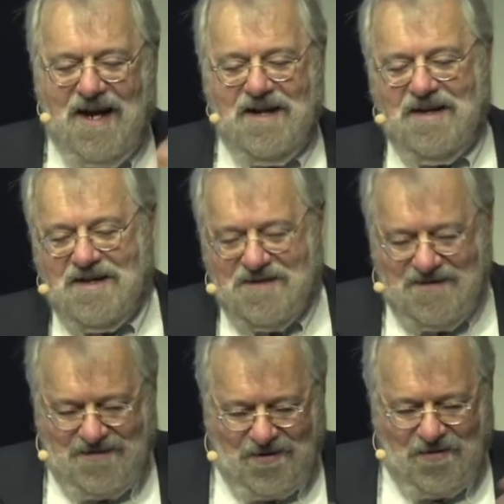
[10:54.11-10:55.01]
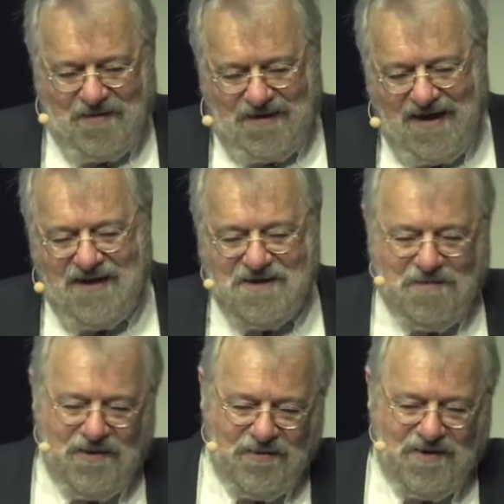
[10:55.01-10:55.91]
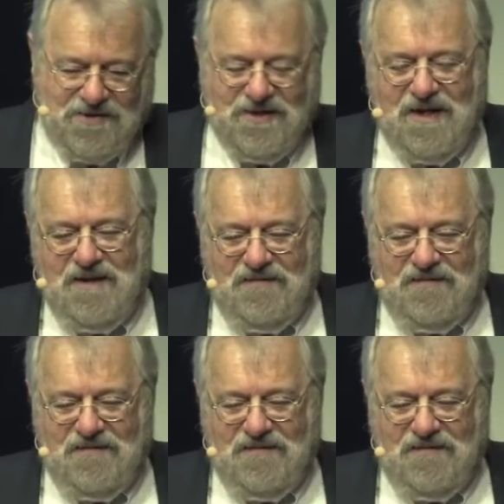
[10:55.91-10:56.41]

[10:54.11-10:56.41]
and his home in Gettysburg, which